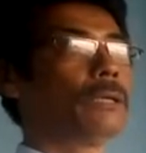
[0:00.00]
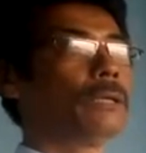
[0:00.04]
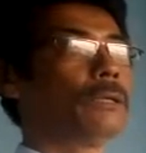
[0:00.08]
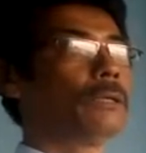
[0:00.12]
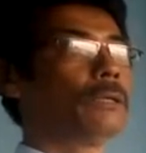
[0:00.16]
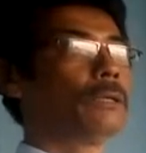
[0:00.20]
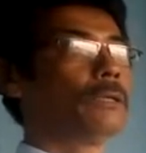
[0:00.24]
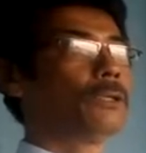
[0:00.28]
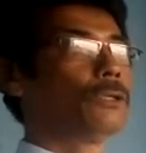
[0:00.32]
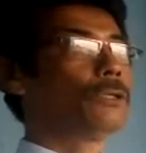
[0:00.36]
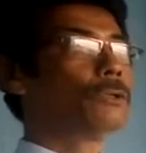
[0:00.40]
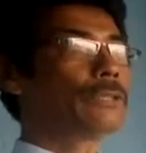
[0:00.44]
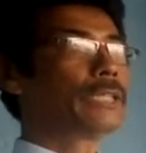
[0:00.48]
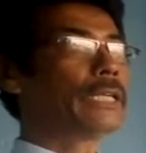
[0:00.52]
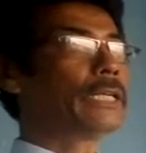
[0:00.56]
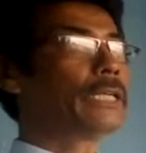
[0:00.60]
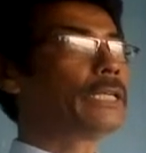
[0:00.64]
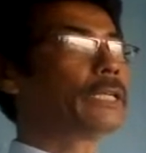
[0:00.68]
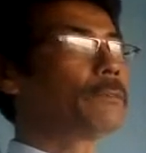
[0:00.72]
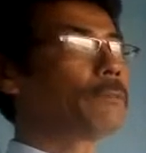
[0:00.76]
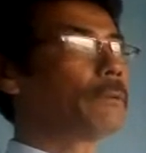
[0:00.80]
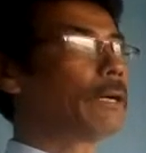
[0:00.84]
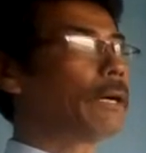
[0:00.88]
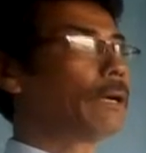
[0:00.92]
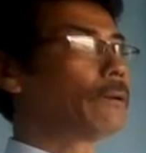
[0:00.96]
You
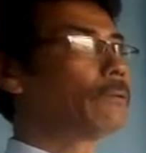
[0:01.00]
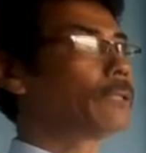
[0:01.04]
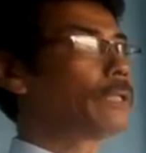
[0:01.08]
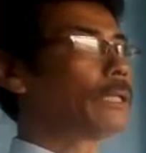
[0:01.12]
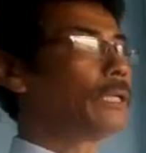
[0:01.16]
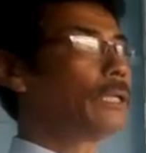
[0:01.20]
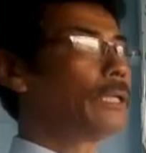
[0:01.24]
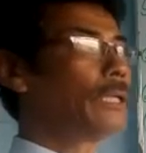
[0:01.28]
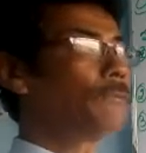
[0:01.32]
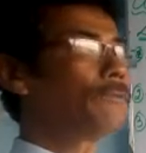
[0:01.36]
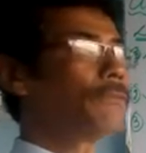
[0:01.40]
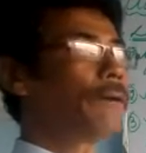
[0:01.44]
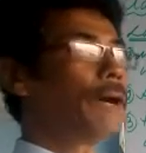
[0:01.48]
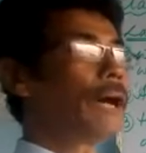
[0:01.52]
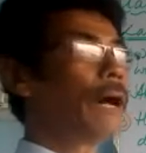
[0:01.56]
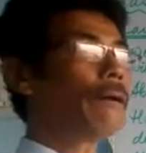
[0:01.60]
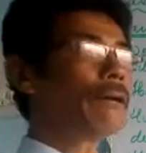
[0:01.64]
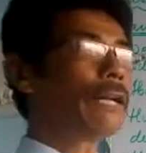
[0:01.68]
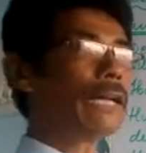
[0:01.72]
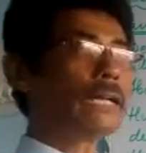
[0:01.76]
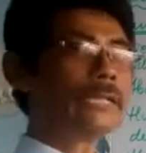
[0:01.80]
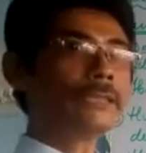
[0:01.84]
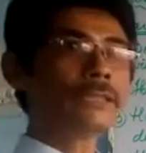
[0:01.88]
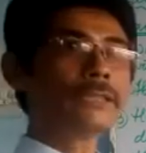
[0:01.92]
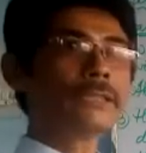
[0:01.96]
think about, if
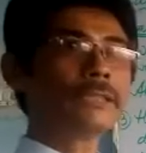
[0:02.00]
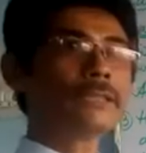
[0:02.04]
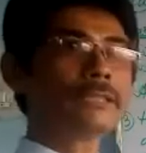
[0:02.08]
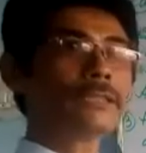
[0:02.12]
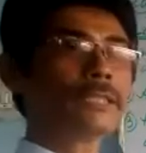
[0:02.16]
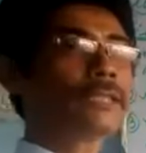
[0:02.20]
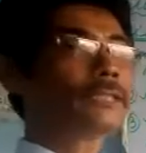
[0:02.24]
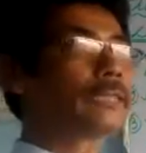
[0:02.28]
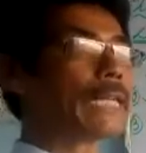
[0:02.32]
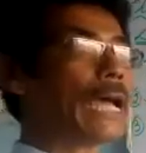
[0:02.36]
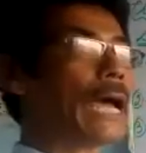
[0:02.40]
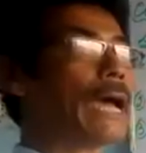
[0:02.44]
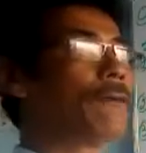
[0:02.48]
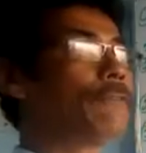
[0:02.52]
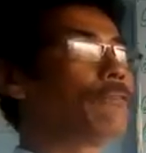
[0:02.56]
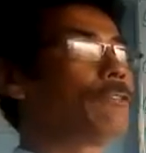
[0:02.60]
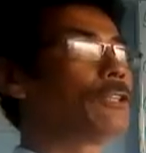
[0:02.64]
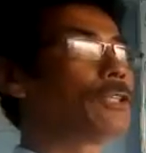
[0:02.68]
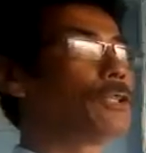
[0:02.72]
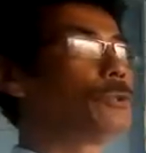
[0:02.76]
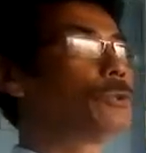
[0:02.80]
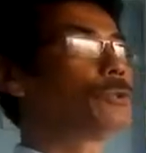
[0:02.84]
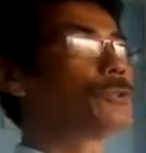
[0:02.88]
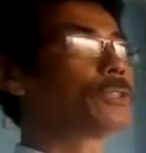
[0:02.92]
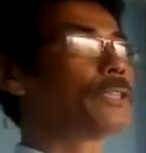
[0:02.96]
our ancestors
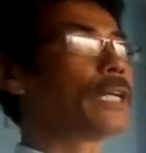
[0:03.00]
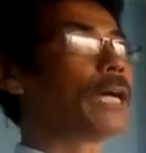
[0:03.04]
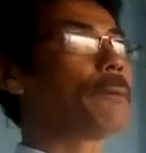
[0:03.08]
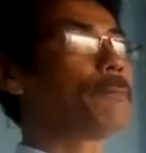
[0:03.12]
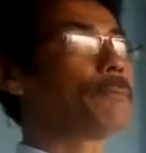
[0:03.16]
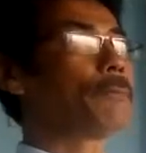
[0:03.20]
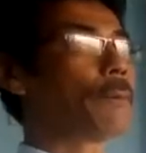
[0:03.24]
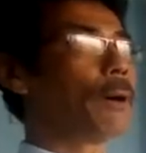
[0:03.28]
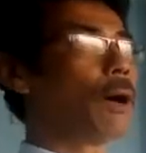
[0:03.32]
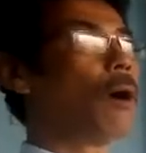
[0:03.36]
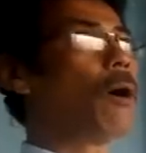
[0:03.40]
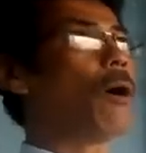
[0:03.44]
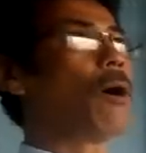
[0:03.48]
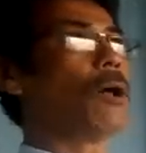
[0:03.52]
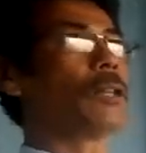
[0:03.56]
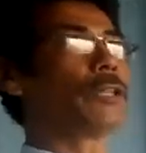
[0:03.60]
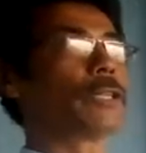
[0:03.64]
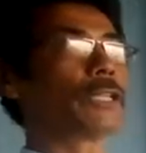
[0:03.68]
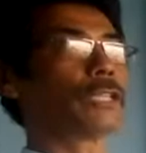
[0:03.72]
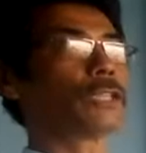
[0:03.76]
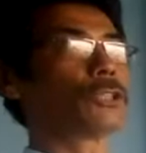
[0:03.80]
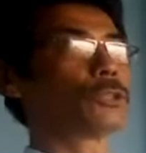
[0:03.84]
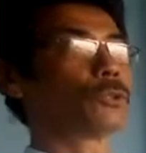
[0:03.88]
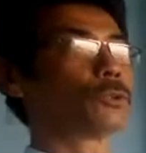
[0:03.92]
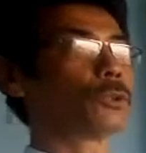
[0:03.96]
have used up all
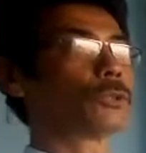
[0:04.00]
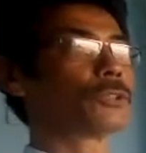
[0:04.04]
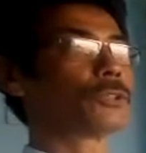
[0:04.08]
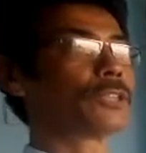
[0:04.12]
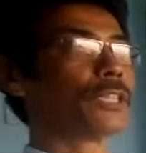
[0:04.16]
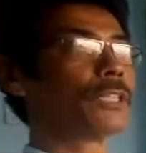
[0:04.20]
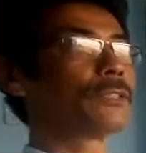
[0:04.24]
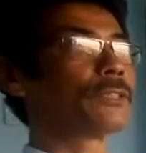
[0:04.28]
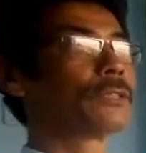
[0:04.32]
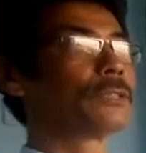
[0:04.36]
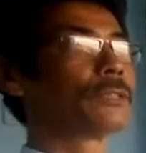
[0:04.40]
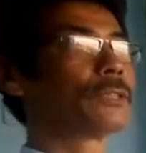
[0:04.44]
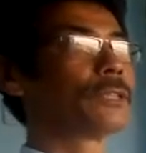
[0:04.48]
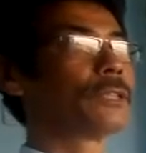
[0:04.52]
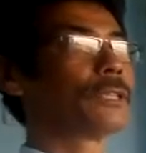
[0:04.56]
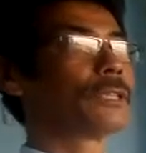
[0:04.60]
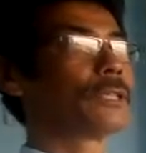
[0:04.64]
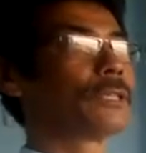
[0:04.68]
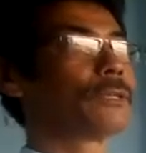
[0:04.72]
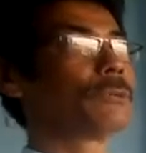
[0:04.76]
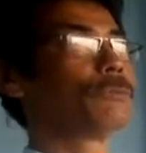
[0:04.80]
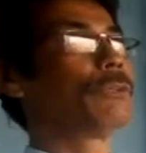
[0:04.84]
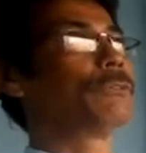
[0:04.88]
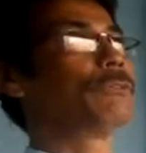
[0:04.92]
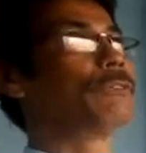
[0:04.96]
the resources,
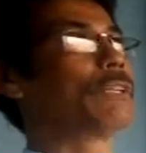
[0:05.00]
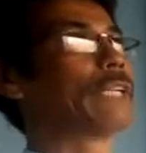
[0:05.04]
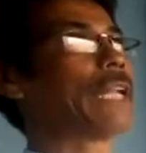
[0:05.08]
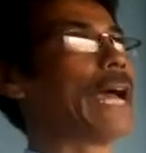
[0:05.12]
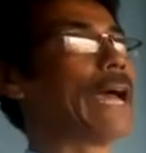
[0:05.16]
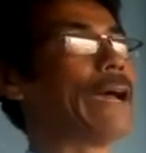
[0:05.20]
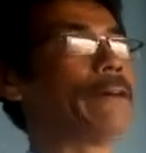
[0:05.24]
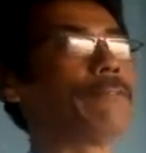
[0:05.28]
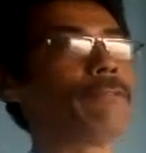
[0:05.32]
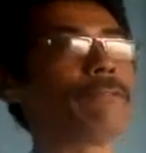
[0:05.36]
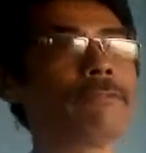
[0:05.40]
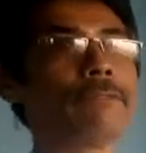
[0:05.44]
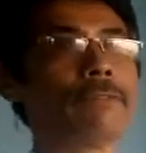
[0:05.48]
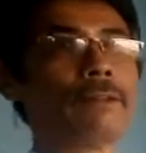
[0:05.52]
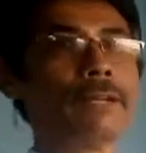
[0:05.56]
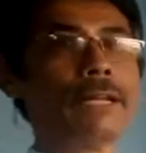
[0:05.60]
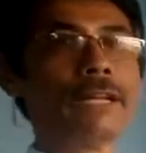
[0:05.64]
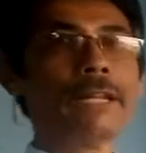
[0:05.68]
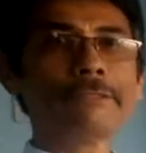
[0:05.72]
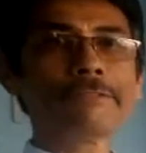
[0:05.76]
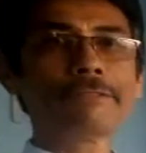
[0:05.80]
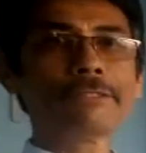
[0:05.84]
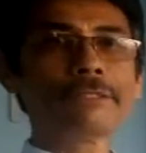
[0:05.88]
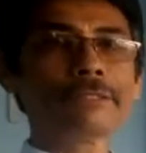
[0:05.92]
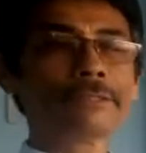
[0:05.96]
we would have
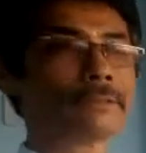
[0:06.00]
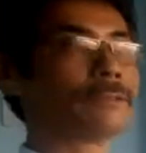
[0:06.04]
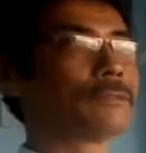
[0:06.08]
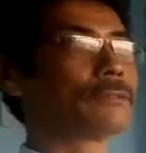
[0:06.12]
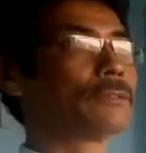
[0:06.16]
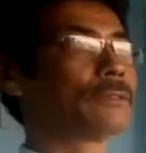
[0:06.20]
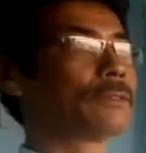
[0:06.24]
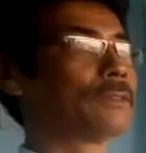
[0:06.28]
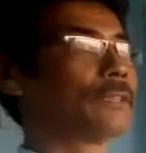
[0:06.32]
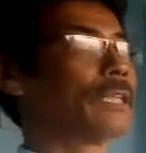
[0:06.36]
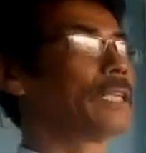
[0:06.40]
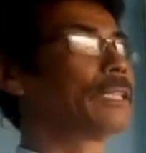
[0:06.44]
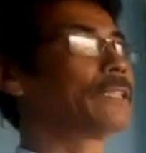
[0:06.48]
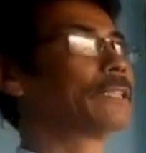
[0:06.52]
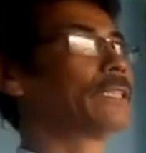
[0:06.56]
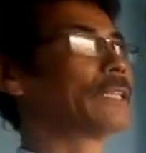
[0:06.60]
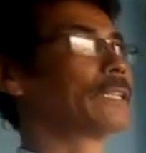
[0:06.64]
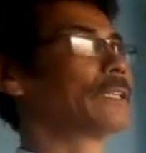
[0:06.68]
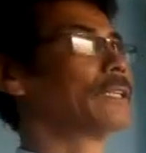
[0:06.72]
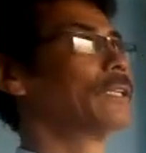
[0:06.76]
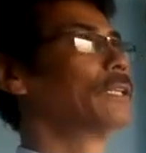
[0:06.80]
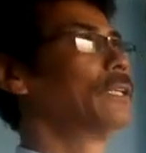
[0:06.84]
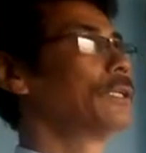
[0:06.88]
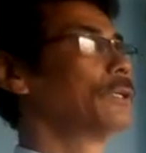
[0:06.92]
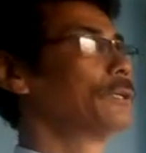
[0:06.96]
left
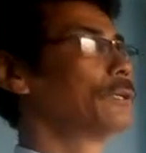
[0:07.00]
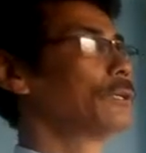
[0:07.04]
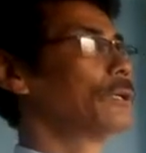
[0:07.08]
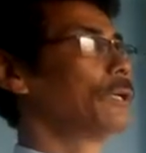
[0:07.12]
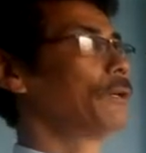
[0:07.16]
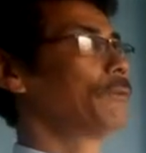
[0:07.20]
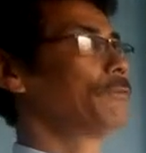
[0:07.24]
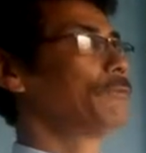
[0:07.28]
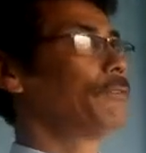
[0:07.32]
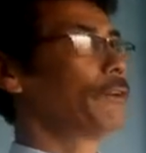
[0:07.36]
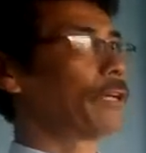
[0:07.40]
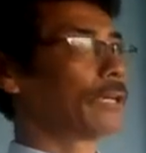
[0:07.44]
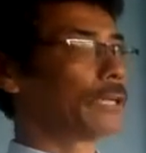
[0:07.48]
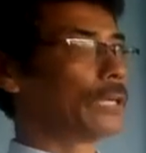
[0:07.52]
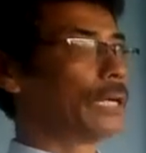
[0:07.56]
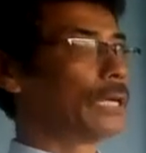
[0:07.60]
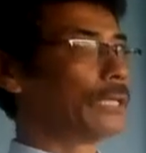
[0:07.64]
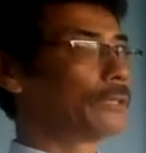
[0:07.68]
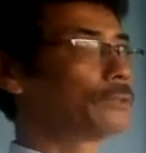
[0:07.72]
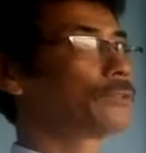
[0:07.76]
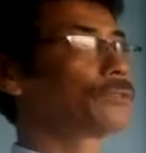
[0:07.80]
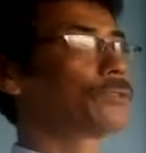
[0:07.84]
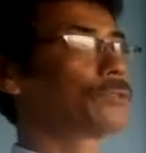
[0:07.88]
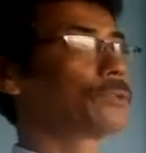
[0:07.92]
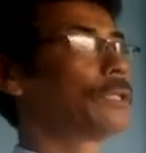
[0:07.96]
nothing. For
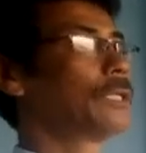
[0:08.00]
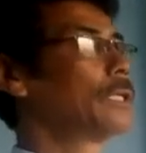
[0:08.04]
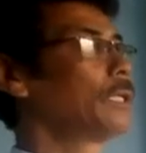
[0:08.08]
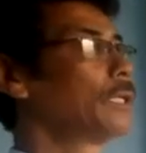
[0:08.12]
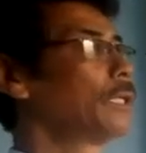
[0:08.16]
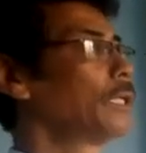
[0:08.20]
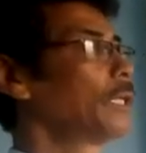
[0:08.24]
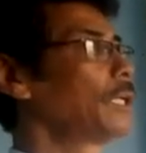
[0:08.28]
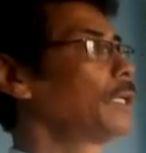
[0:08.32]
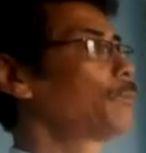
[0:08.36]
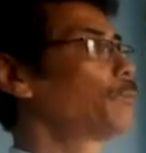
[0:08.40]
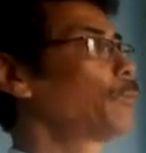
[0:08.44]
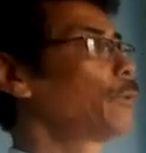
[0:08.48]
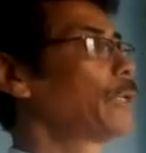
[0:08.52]
us, it would